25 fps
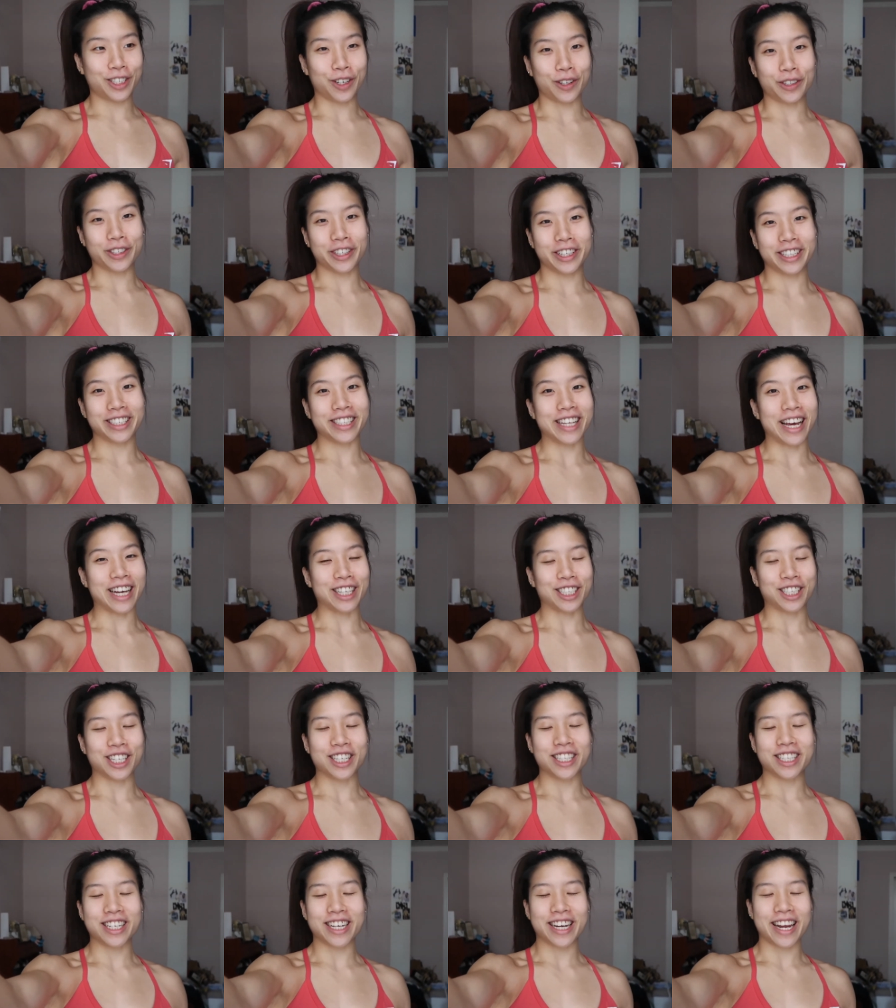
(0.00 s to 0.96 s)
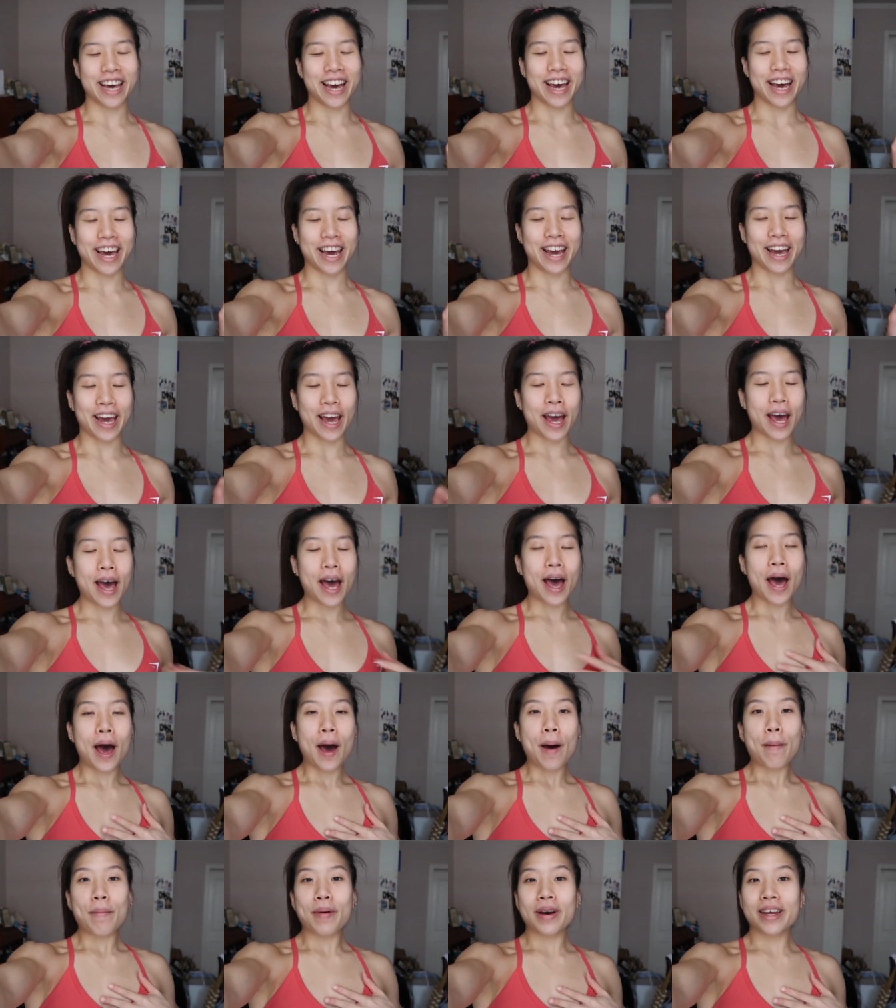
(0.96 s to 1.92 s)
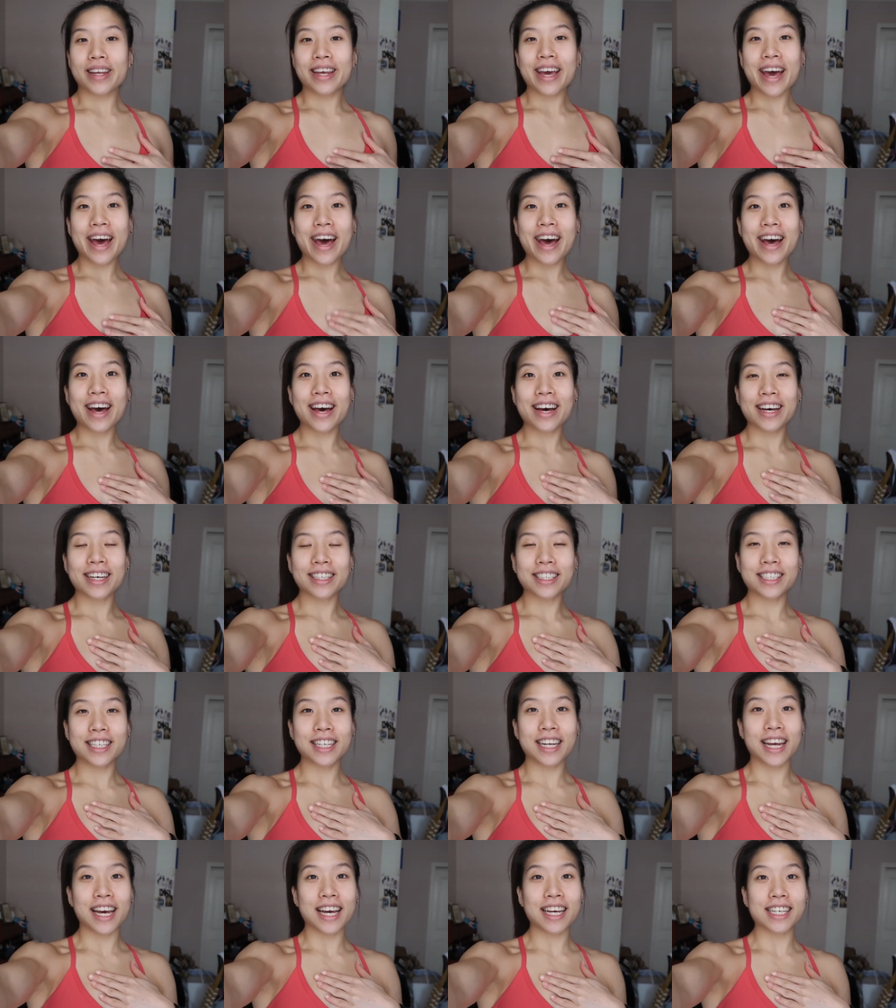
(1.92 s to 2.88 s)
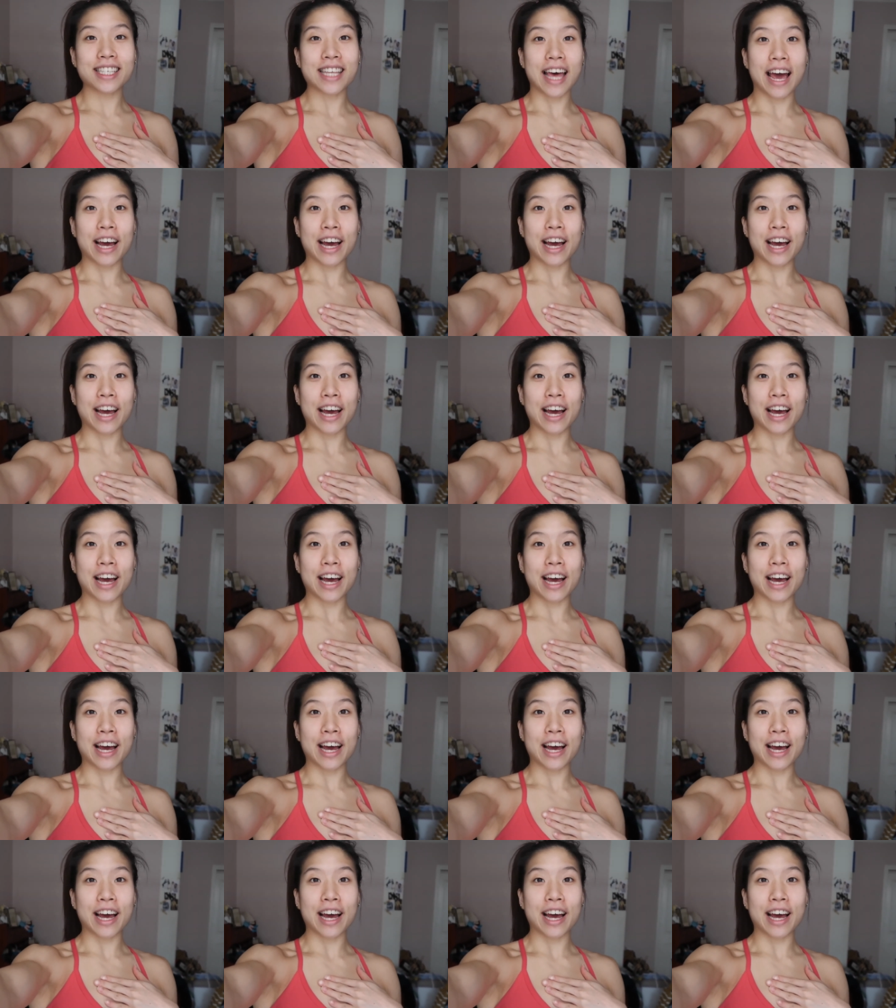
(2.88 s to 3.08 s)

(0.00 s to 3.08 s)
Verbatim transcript: shoulder session today. But yeah, today is